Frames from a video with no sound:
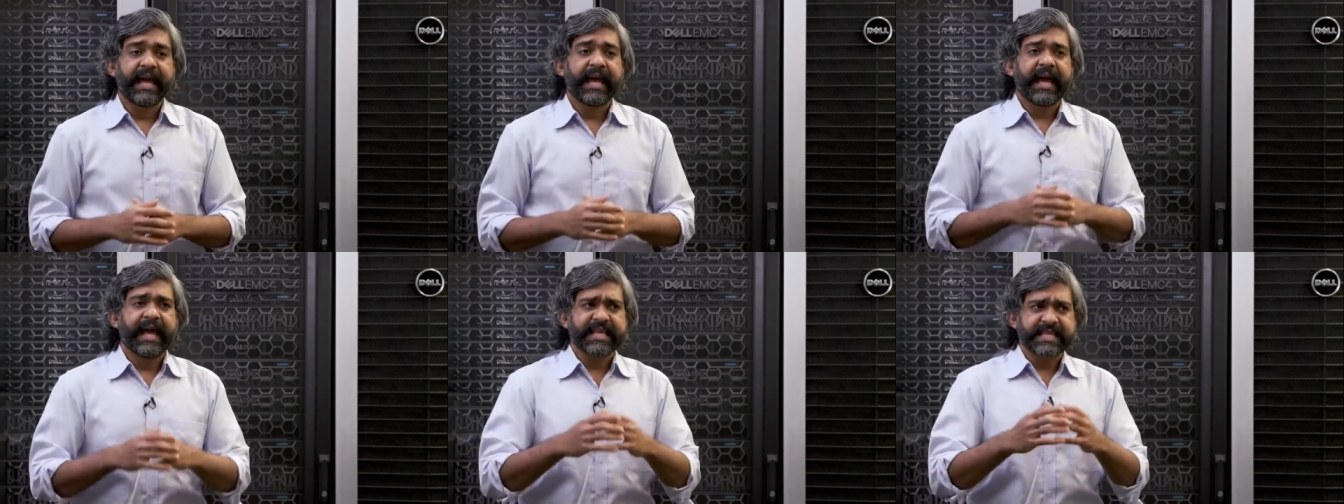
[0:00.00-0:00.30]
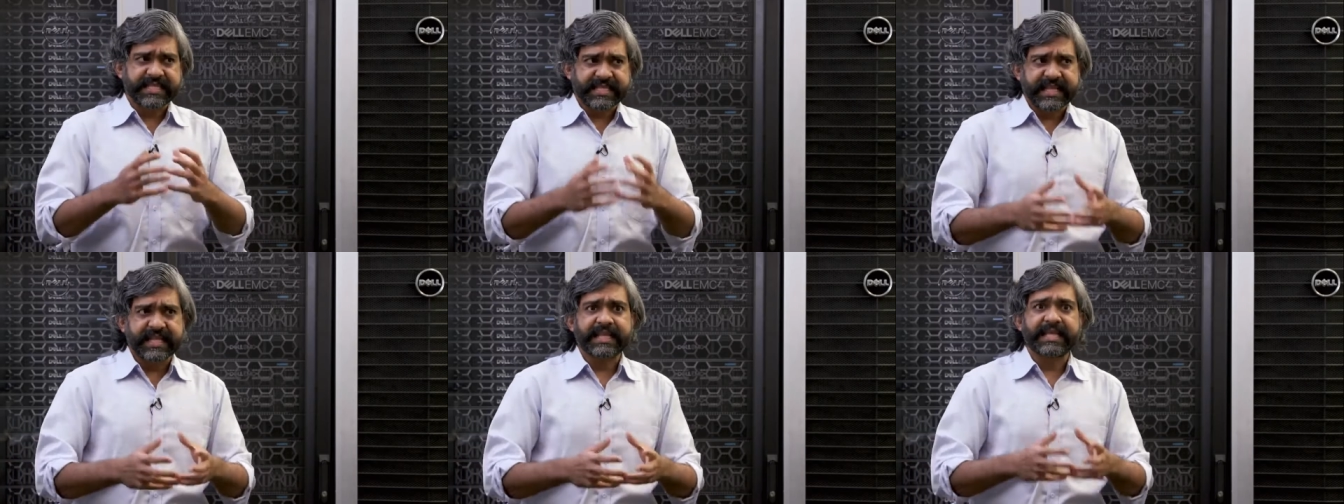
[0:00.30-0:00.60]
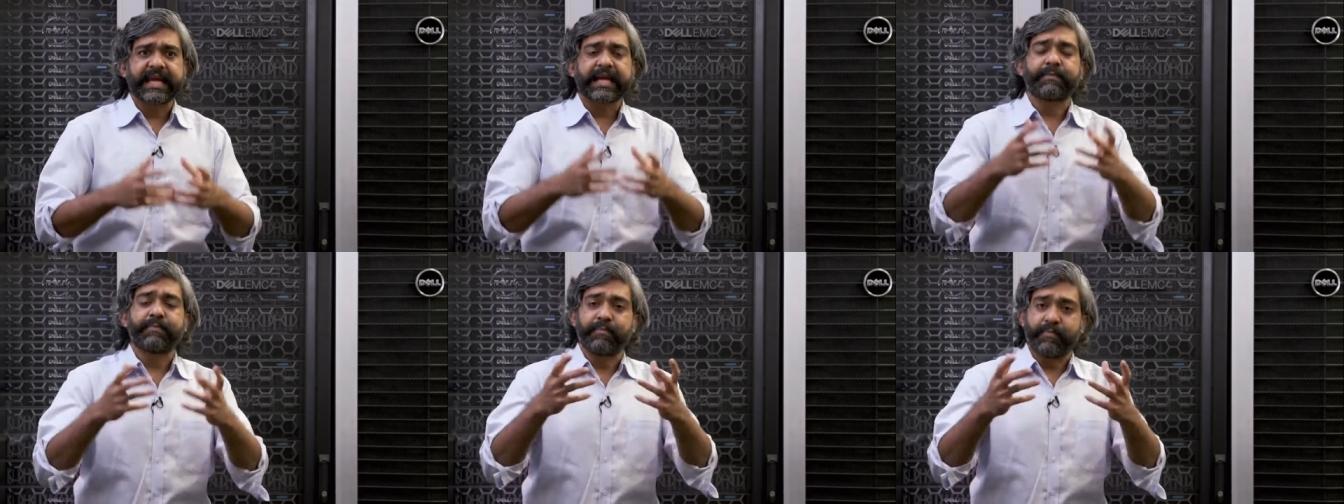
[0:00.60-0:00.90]
and still
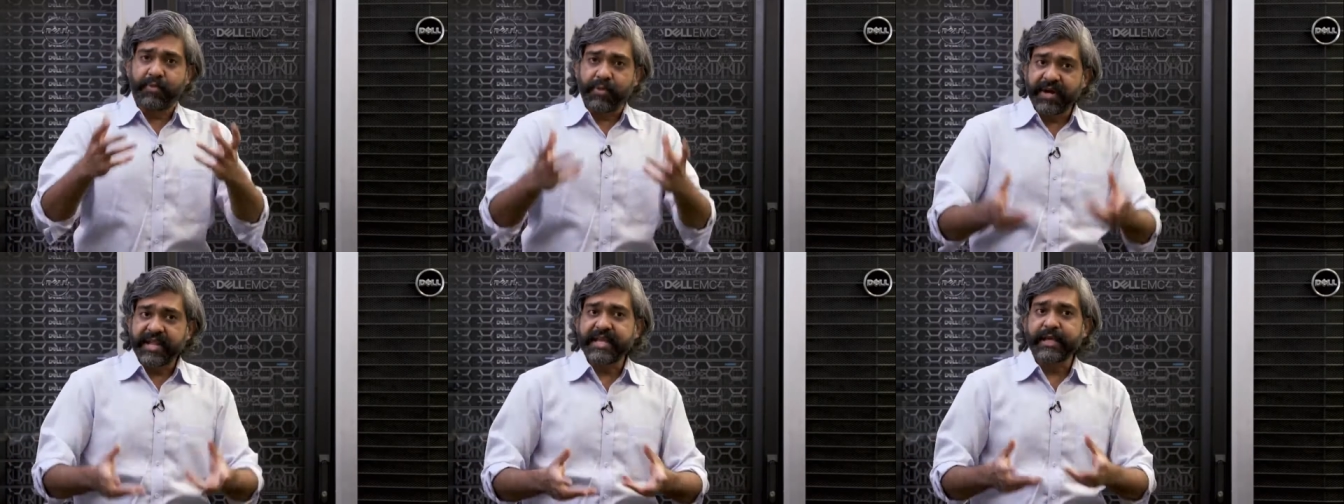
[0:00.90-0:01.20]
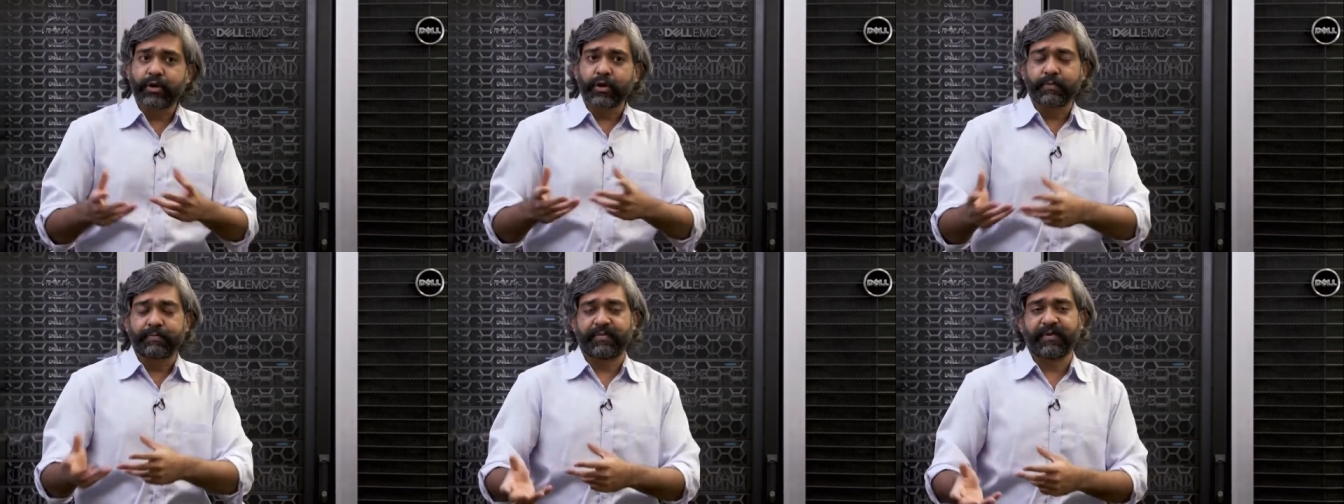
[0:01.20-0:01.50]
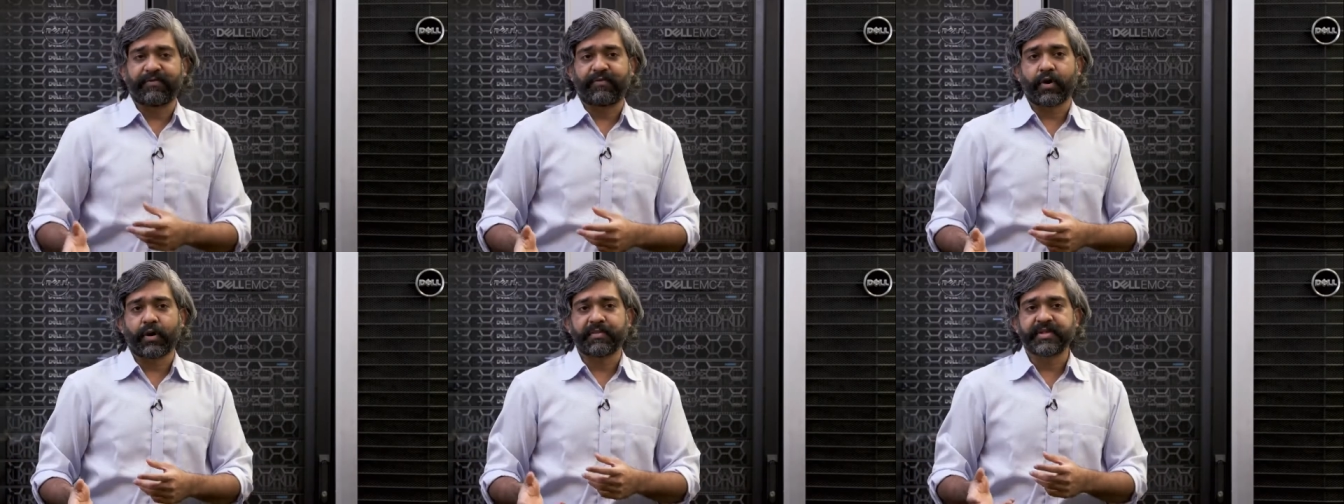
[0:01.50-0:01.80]
get pretty good
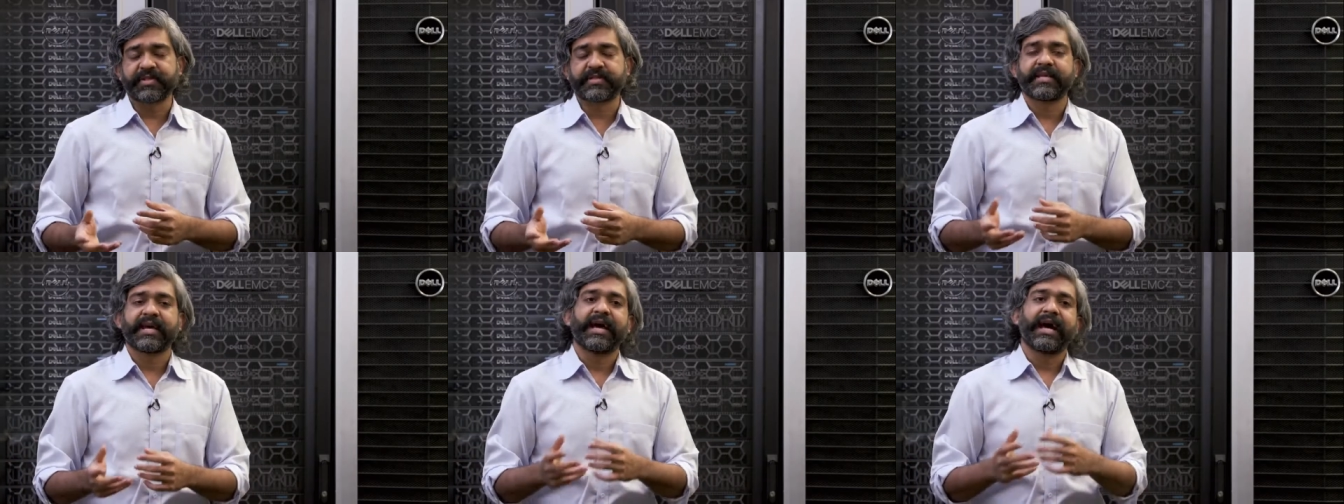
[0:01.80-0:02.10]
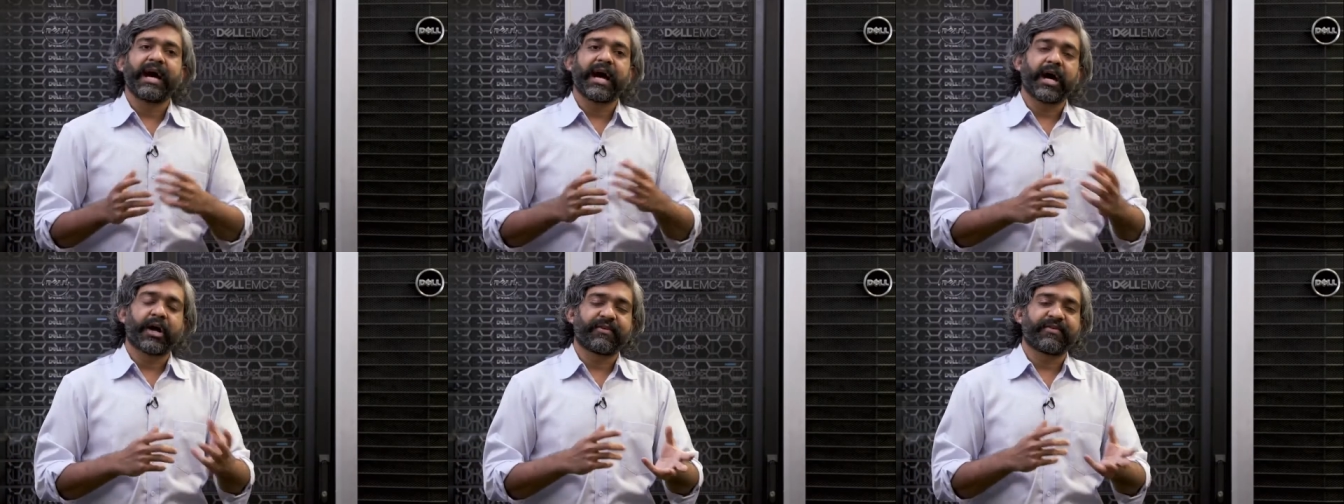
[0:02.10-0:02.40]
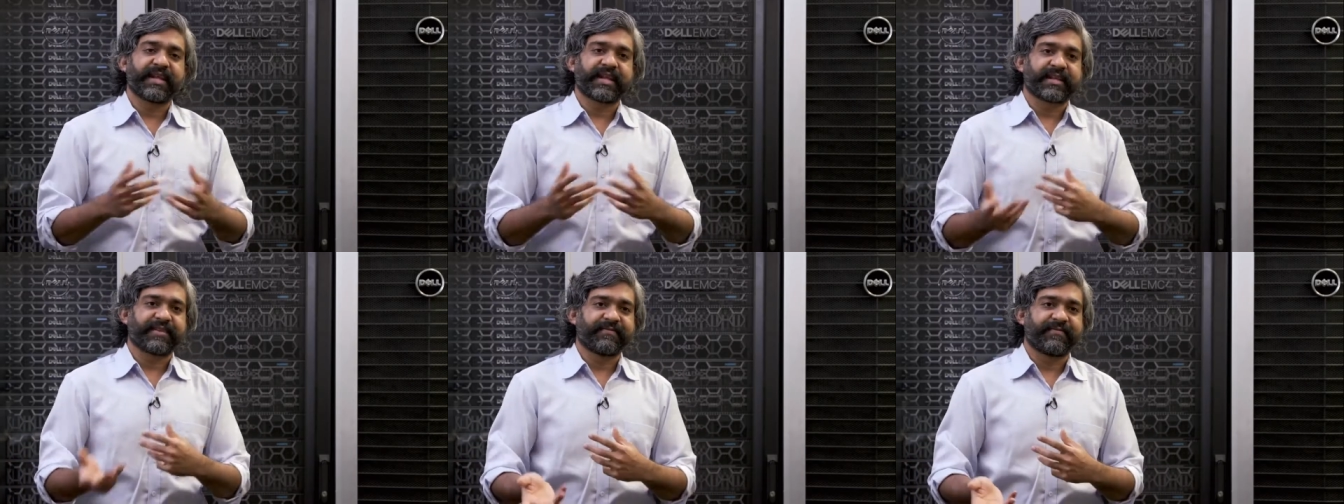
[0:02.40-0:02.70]
performance out of
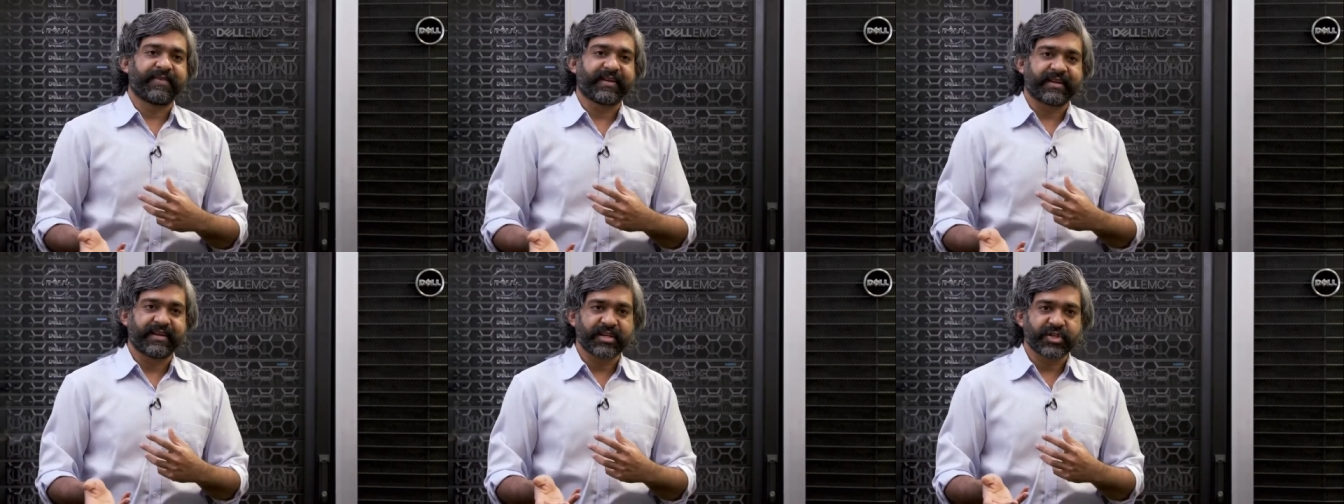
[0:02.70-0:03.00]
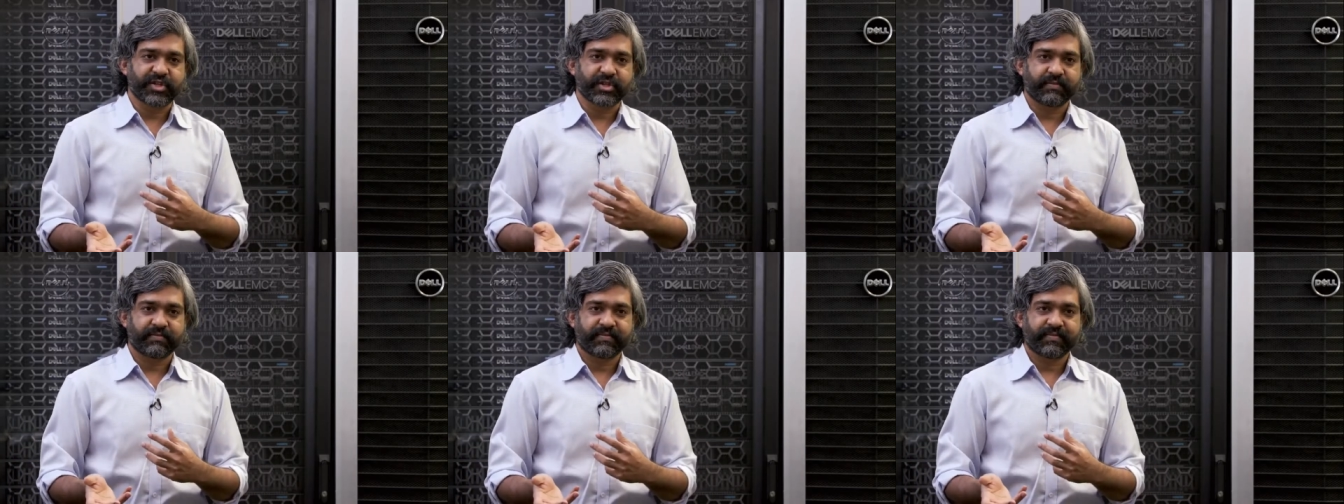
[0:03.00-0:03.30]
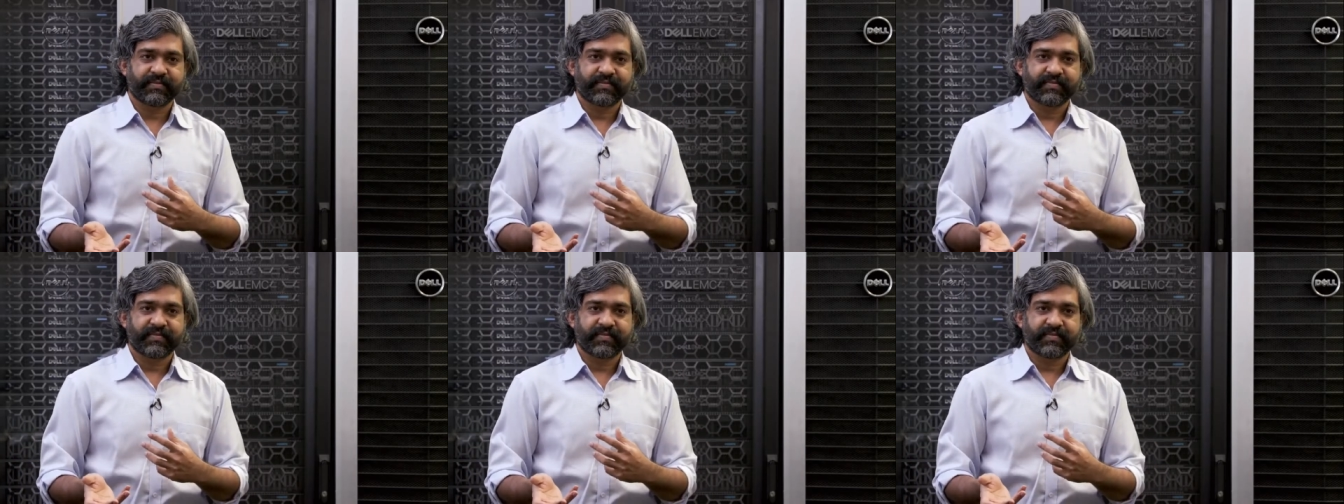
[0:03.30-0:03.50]
that configuration.